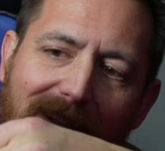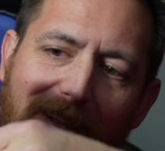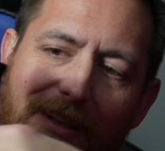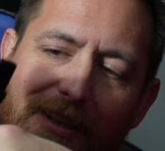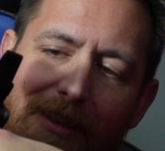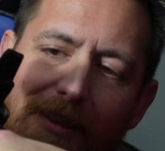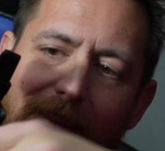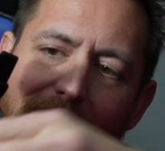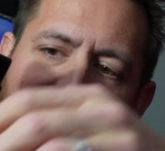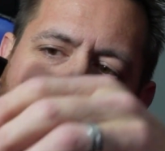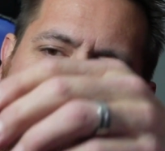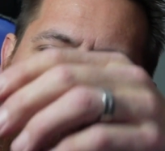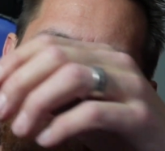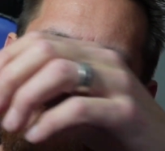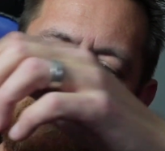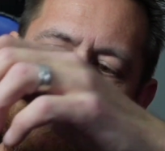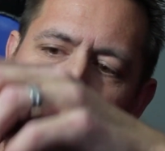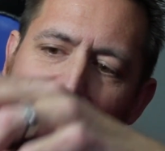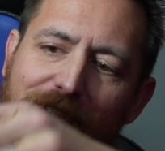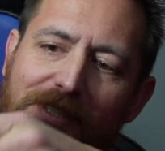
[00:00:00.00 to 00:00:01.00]

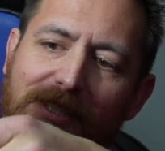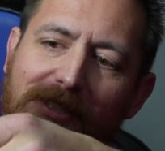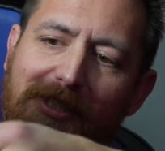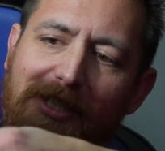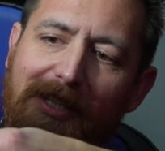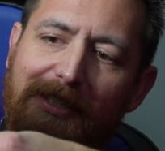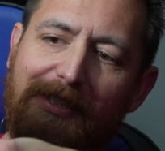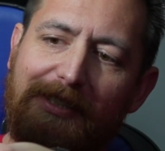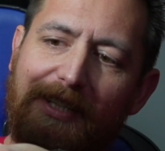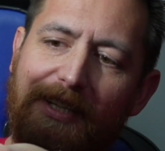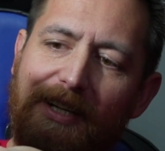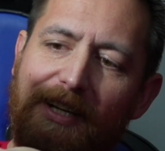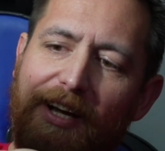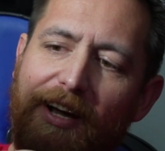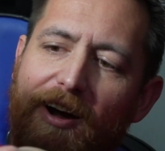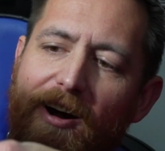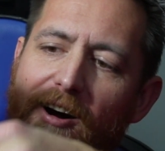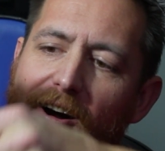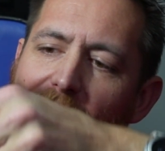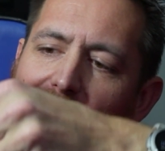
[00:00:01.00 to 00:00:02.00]
levers to just
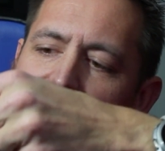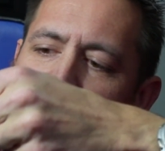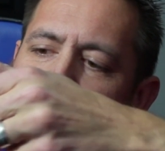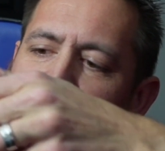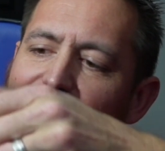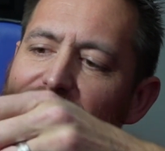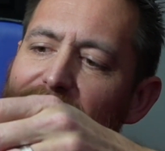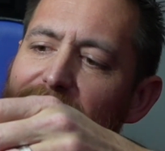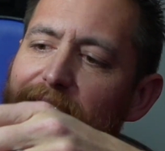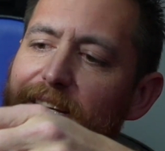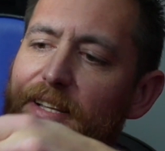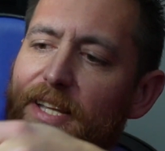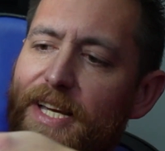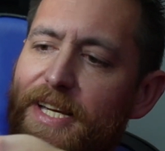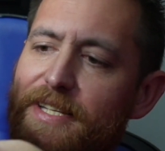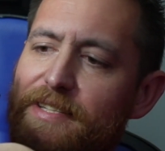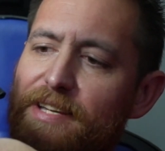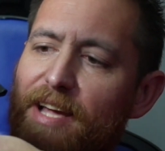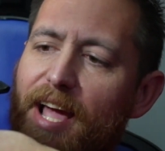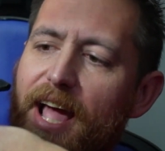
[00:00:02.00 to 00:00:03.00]

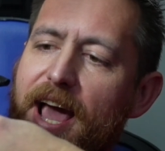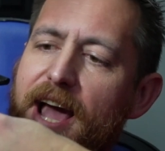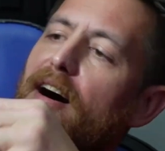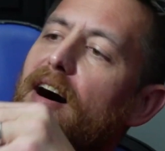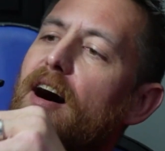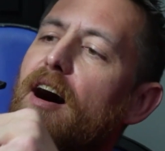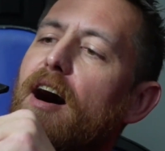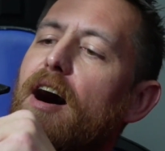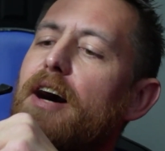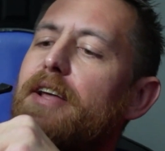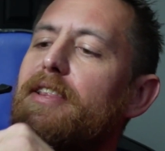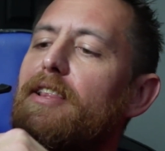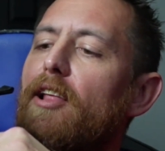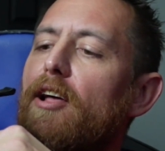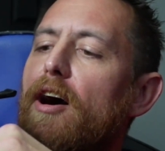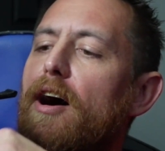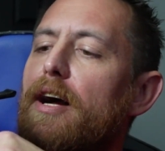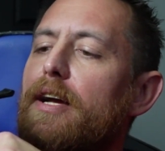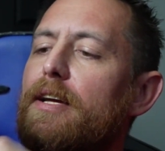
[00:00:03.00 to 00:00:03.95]
articulate and unlock